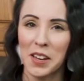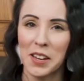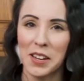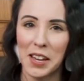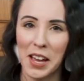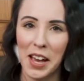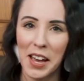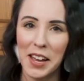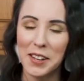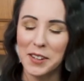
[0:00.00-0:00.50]

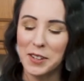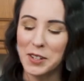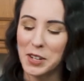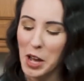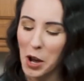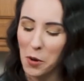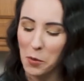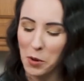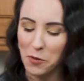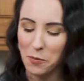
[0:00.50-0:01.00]
Okay,
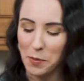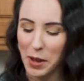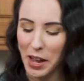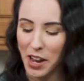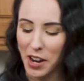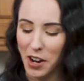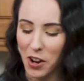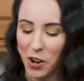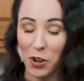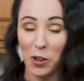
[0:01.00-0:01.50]
now we've
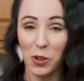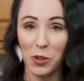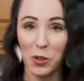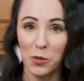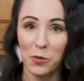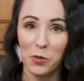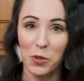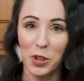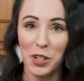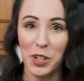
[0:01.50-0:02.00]
made our
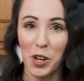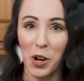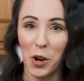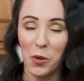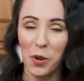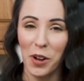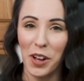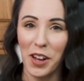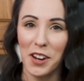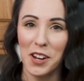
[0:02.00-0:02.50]
gluten-free
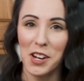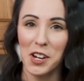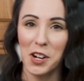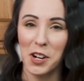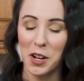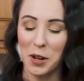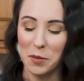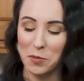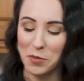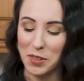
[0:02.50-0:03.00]
dough, and
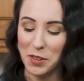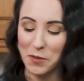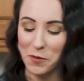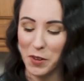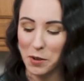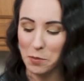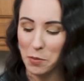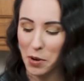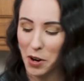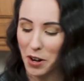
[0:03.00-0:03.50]
here comes the
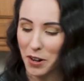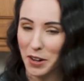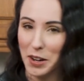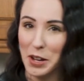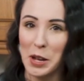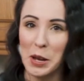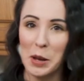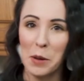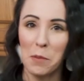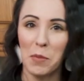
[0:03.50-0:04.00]
fun part.
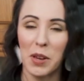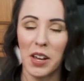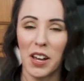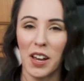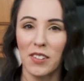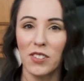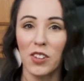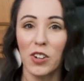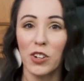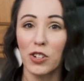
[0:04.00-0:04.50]

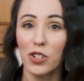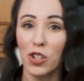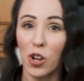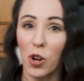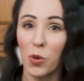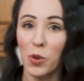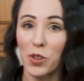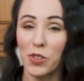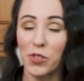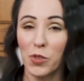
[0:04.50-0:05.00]
Because our
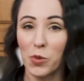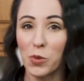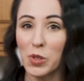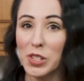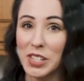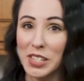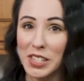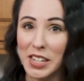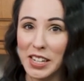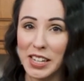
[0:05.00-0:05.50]
dough is so
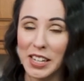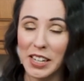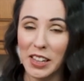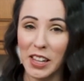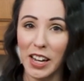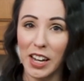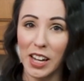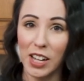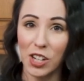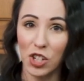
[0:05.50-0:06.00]
sticky
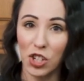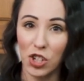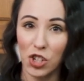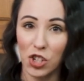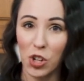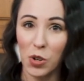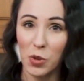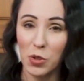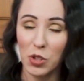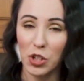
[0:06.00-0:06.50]
like I just
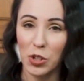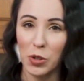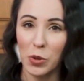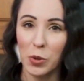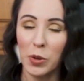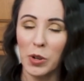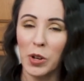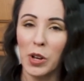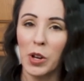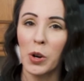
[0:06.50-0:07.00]
showed
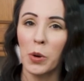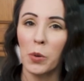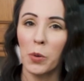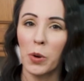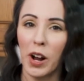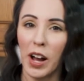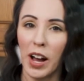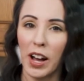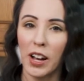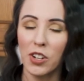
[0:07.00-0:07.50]
you,
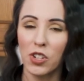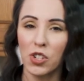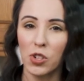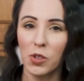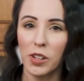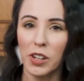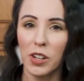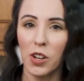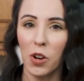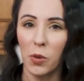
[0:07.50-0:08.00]
we're
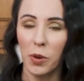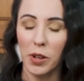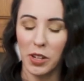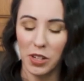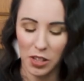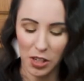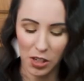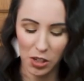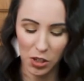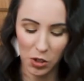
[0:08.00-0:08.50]
actually
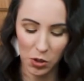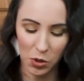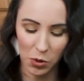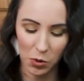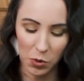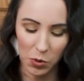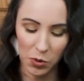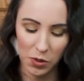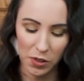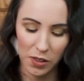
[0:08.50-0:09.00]
going to
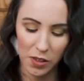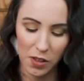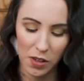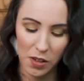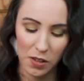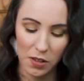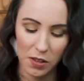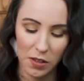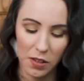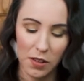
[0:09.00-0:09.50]
use
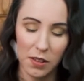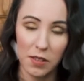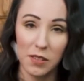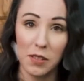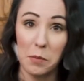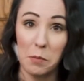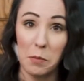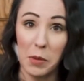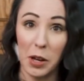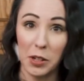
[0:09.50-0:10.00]

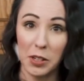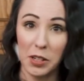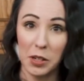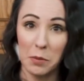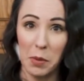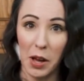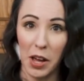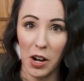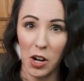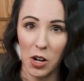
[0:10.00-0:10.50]
some
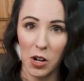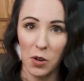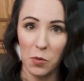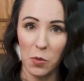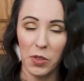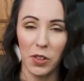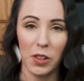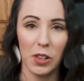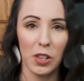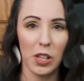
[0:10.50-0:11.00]
melted butter
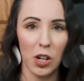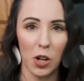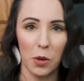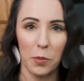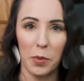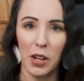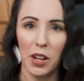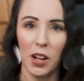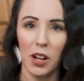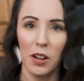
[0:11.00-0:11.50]
with a little
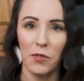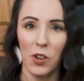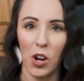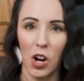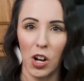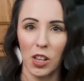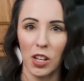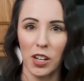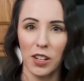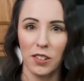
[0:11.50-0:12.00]
bit of
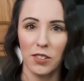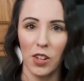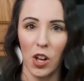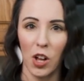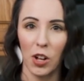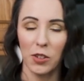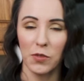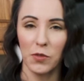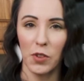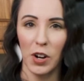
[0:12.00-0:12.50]
garlic
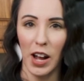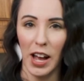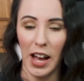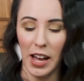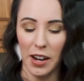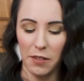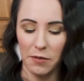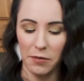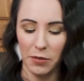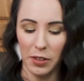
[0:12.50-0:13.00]
salt for
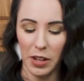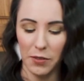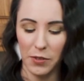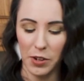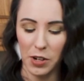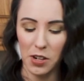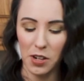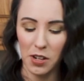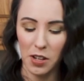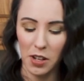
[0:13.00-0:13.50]
added
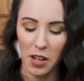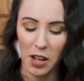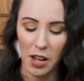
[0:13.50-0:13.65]
flavor.